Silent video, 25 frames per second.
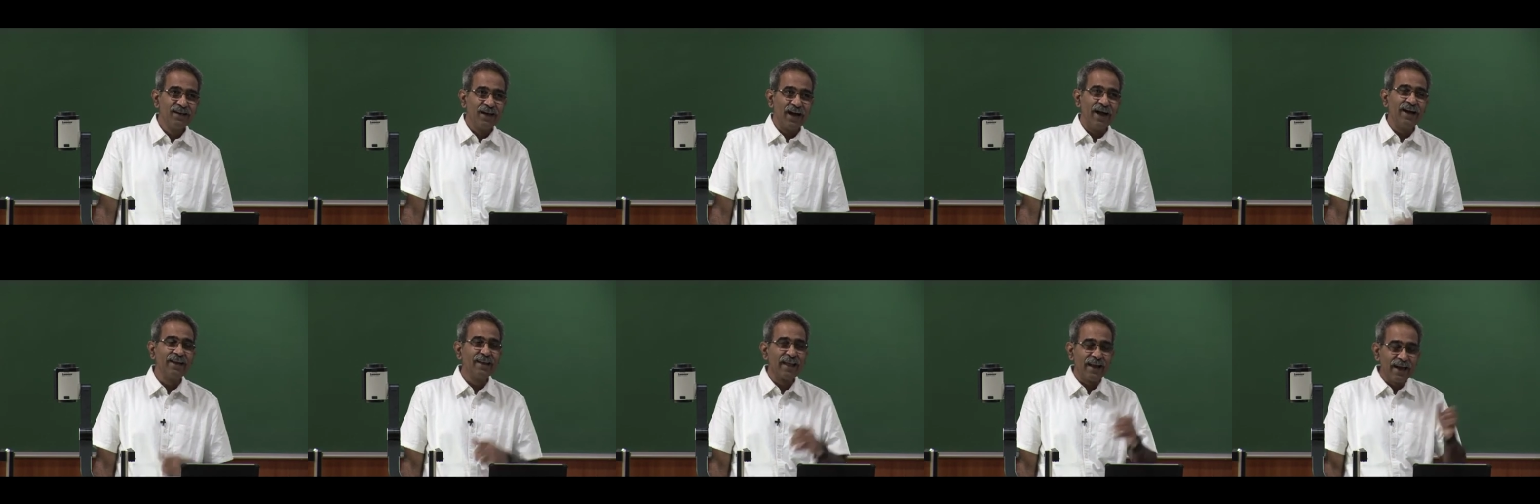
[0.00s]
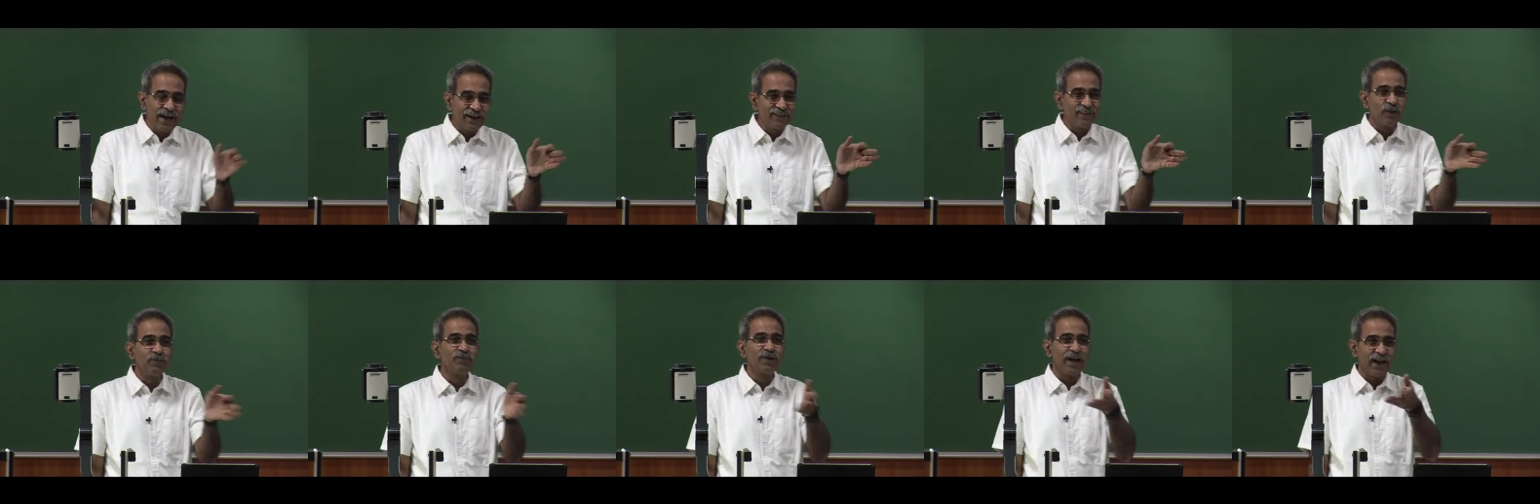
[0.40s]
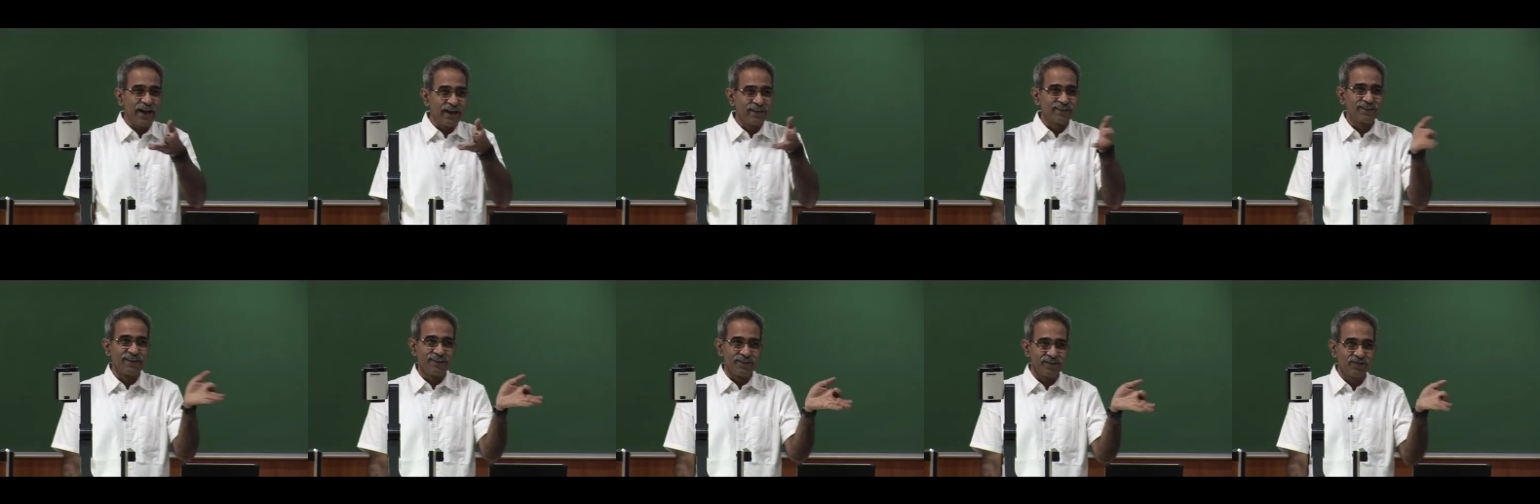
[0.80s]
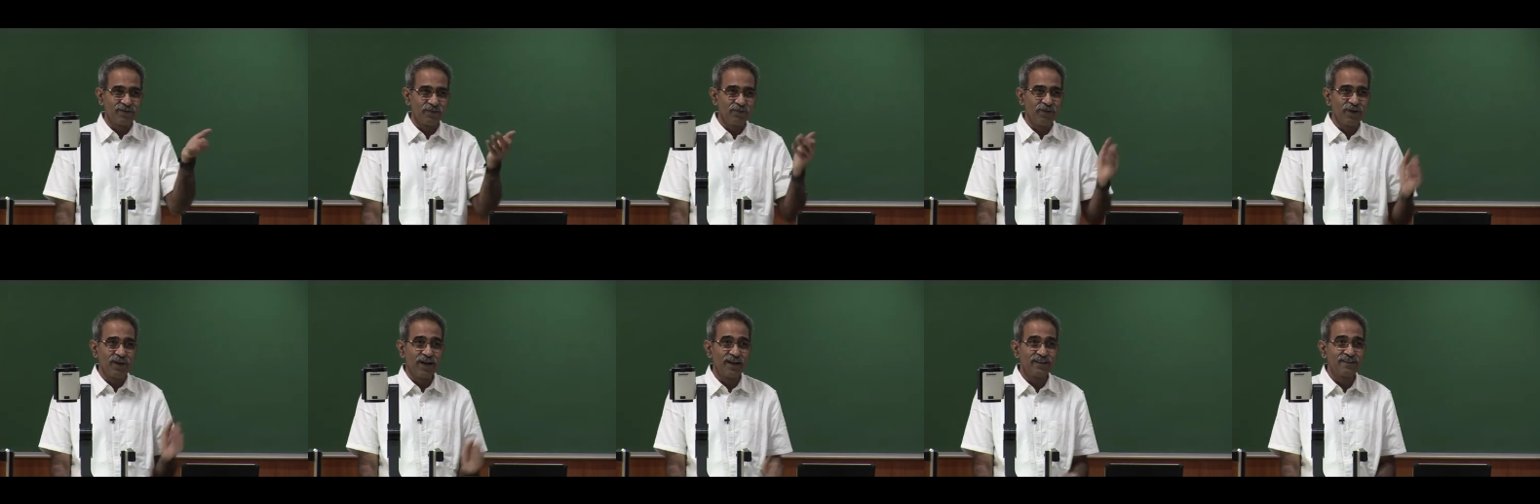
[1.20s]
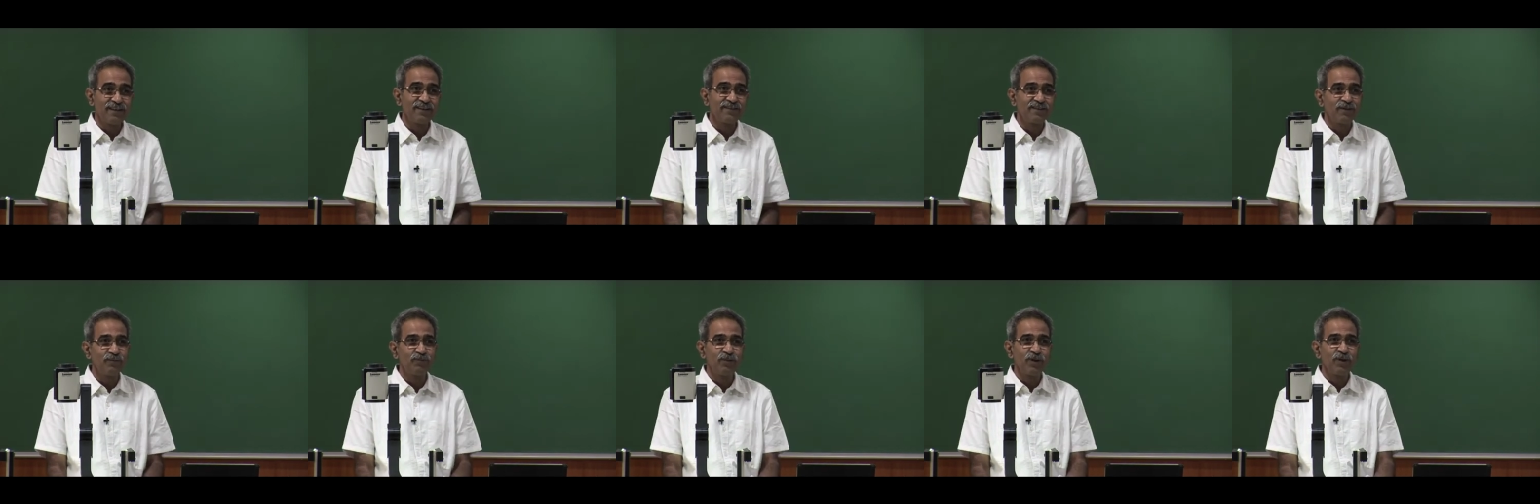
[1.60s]
and there are some corrections because
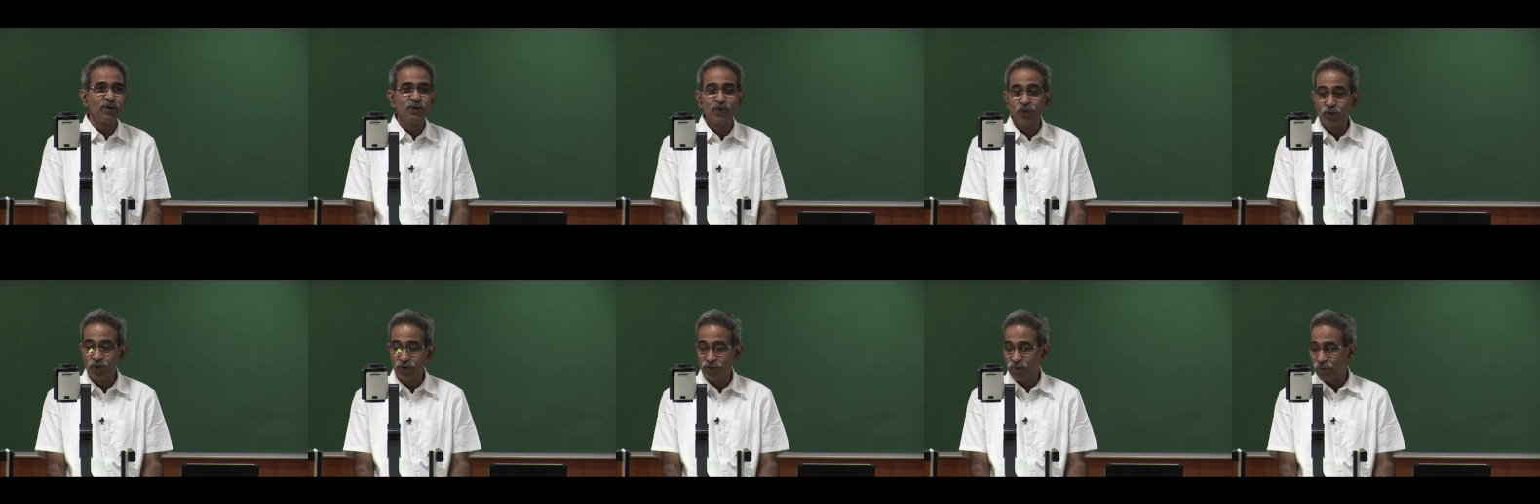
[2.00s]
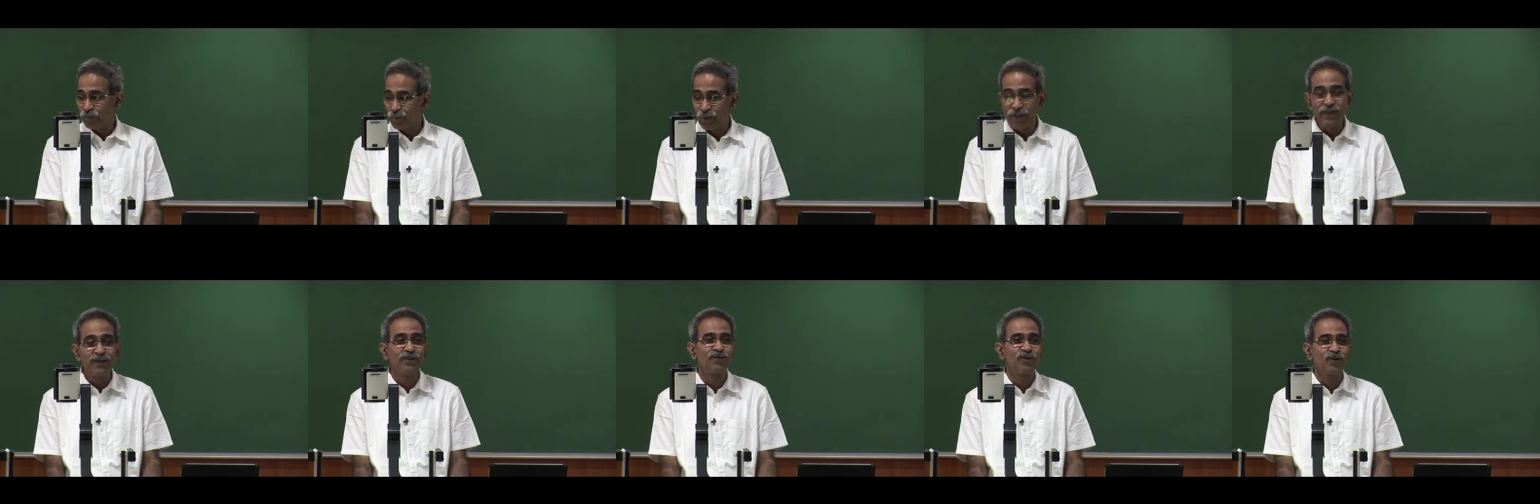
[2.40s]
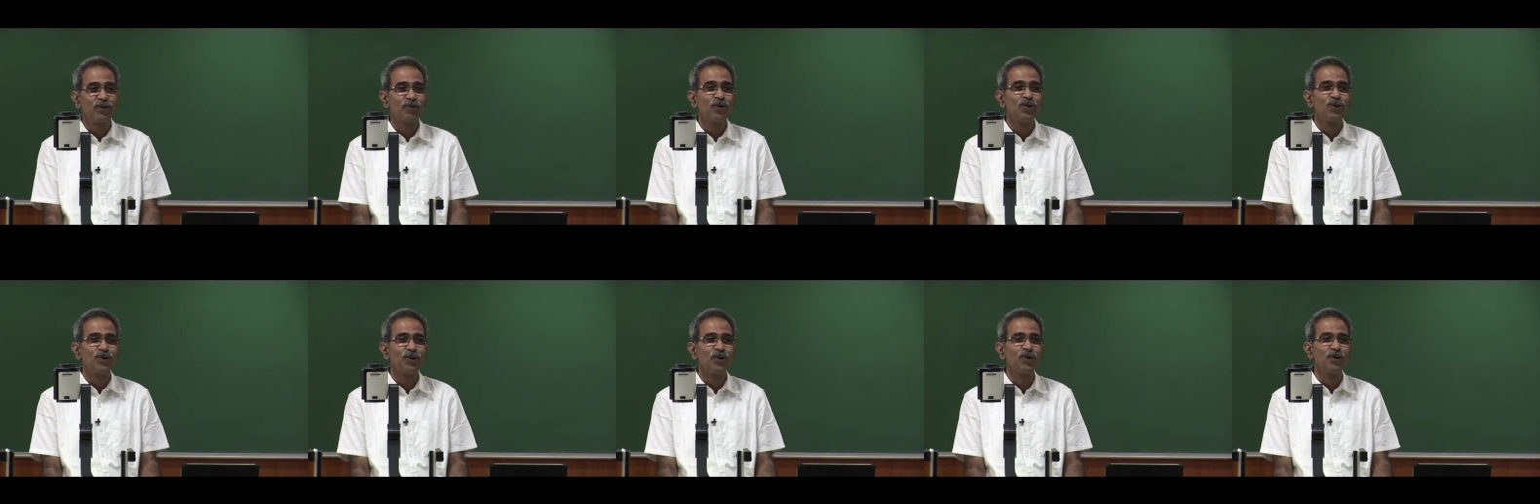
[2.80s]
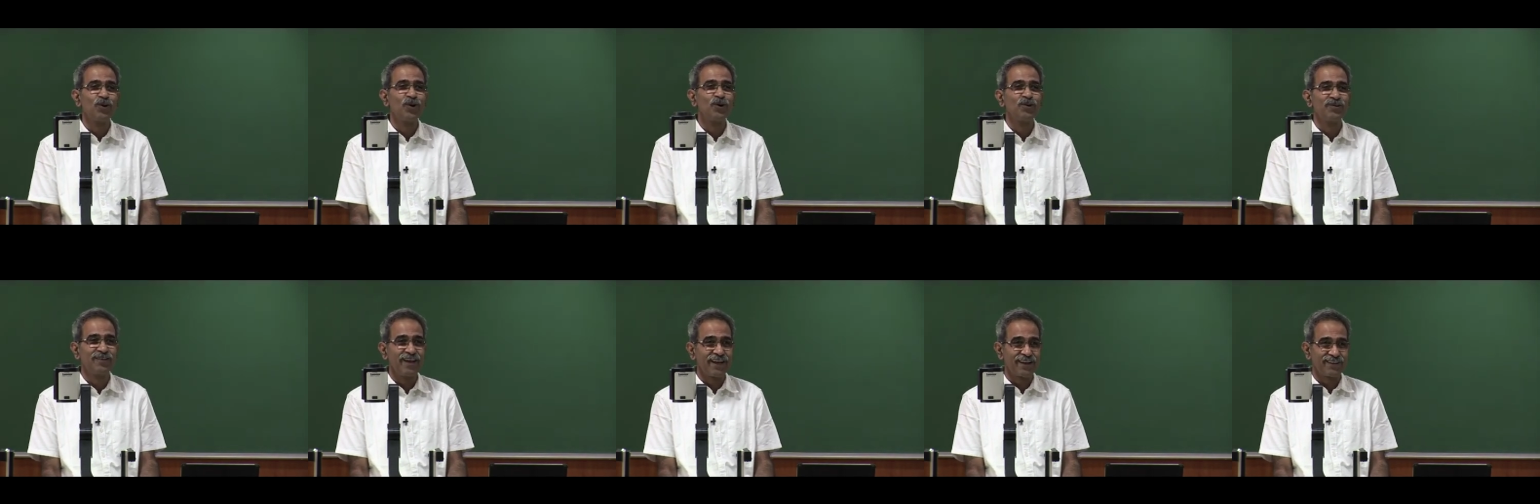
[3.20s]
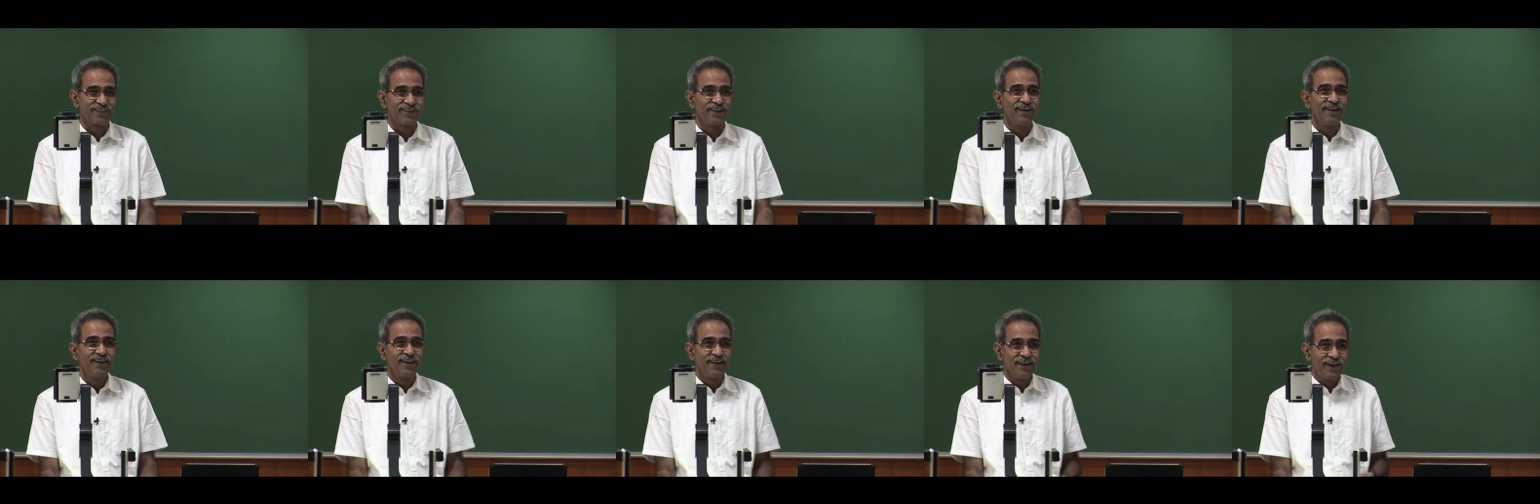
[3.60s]
I simply used pi is equal to
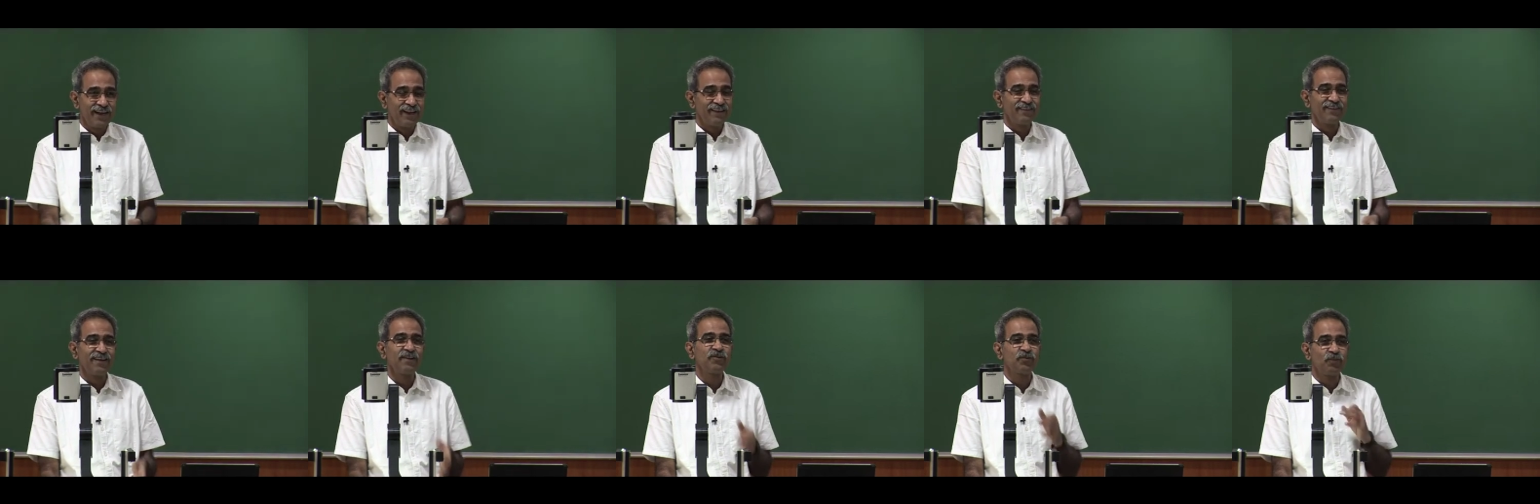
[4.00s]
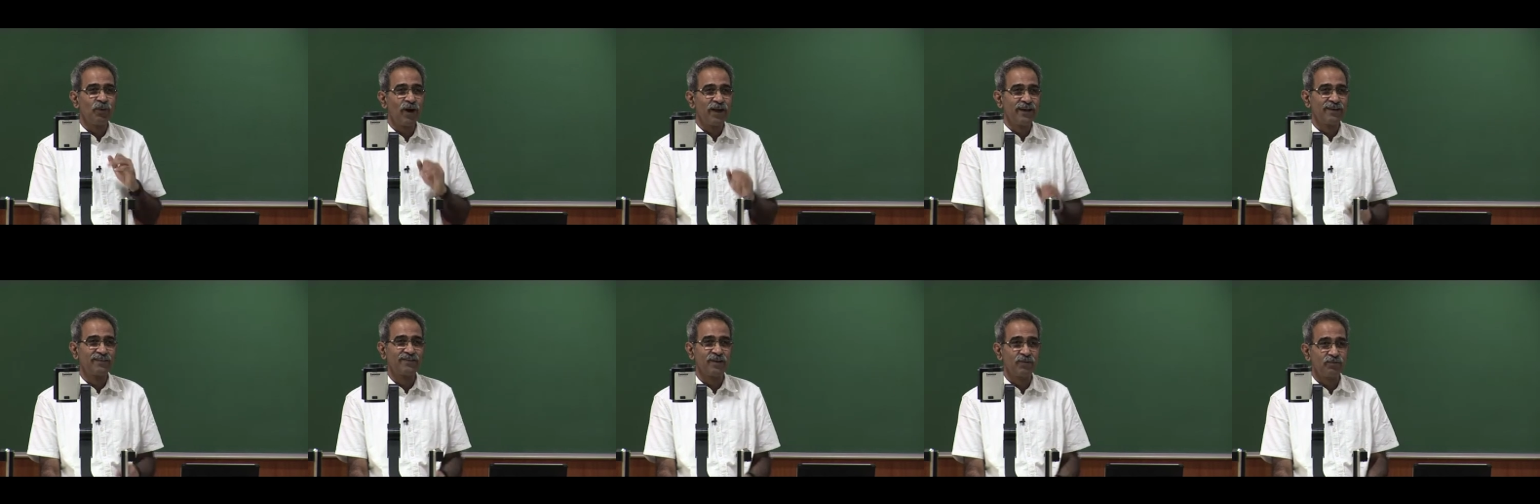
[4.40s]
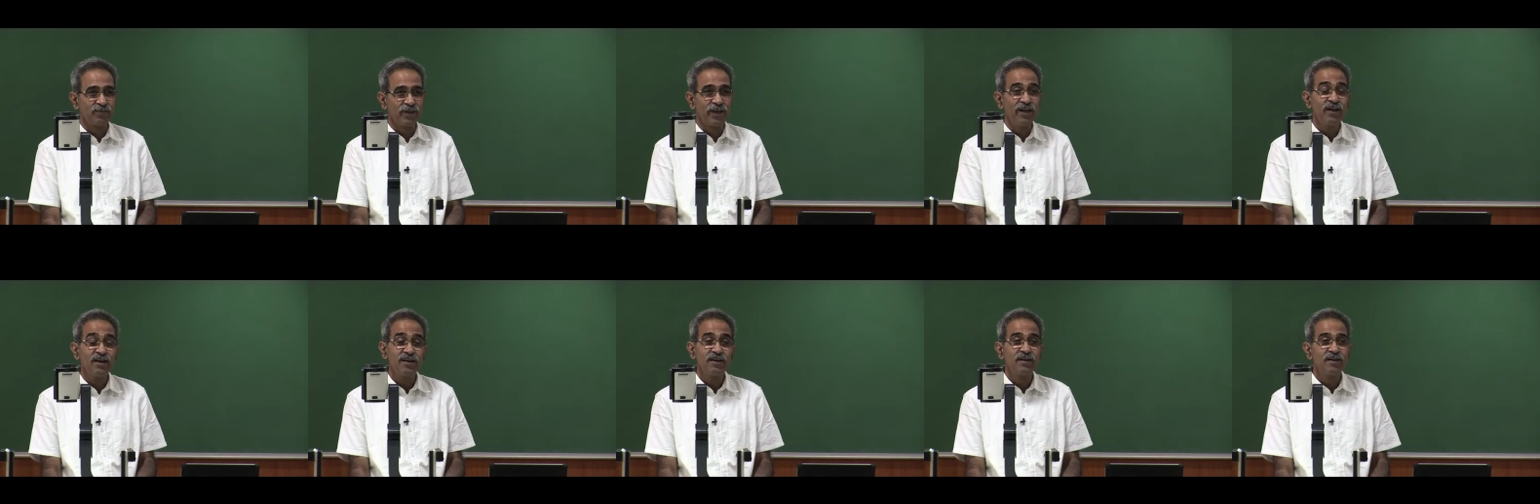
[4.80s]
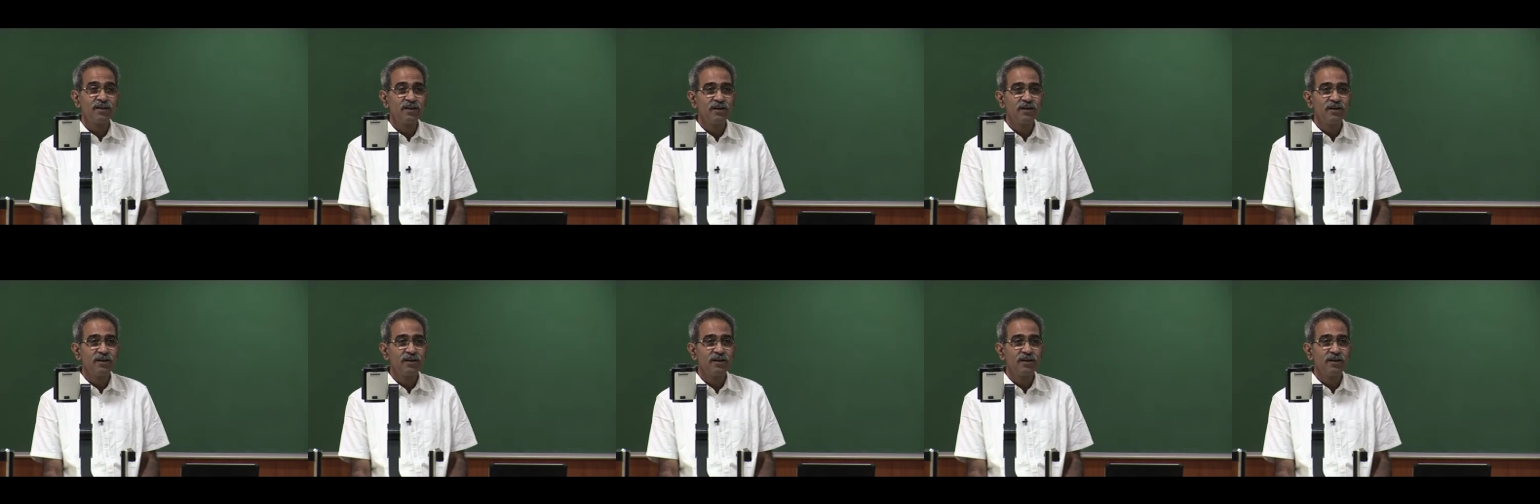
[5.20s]
6, it is 6 point something,